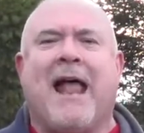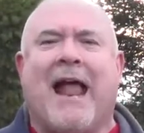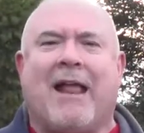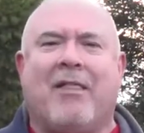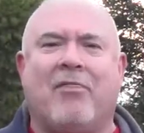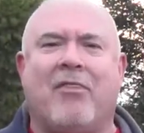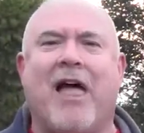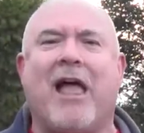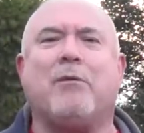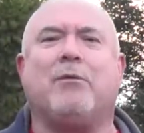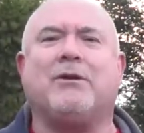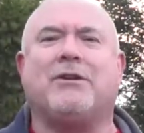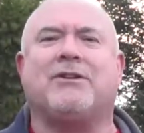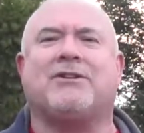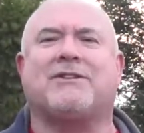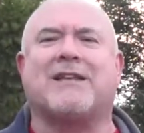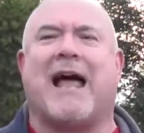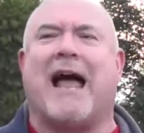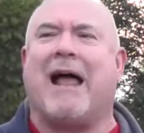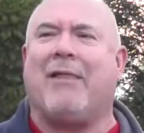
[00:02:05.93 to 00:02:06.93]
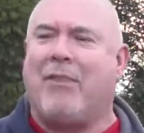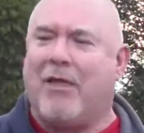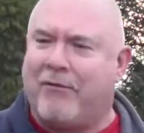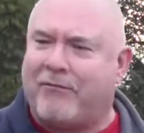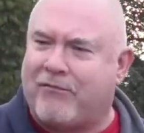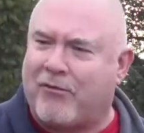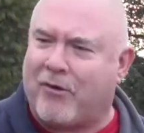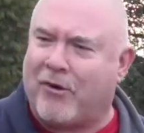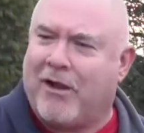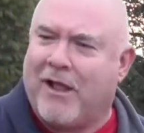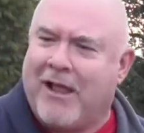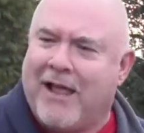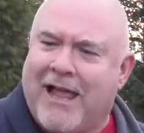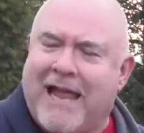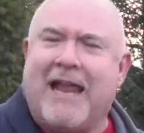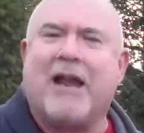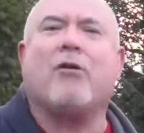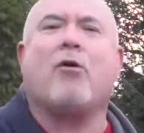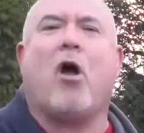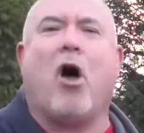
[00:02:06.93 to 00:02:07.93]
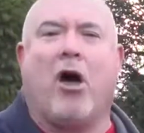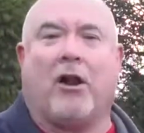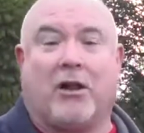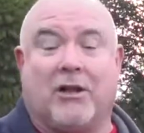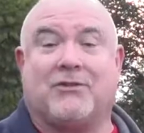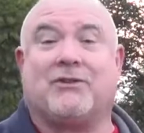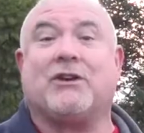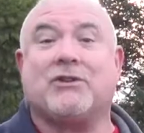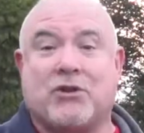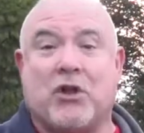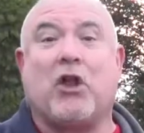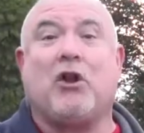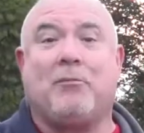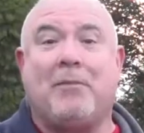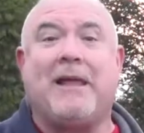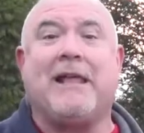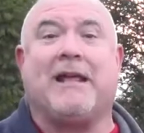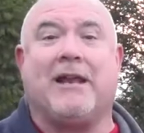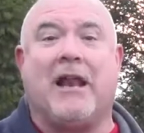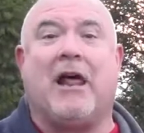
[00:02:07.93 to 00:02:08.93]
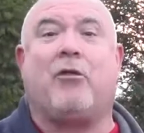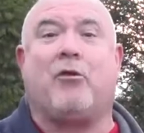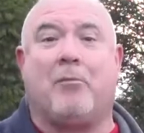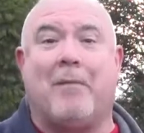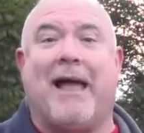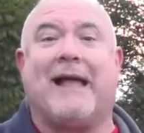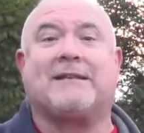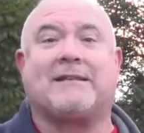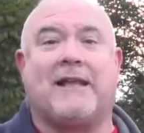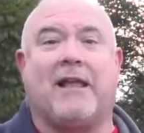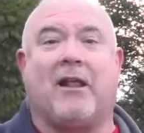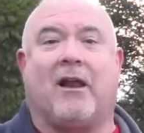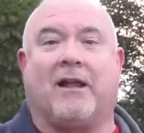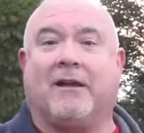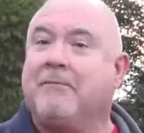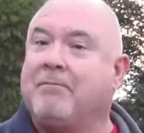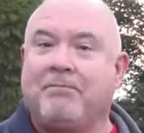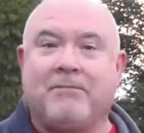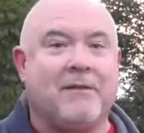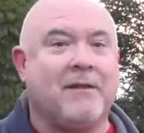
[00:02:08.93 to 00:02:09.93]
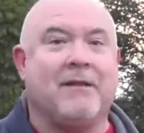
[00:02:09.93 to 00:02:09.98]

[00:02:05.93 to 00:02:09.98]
and they would decide that for here on, because there's going to be another mass killing.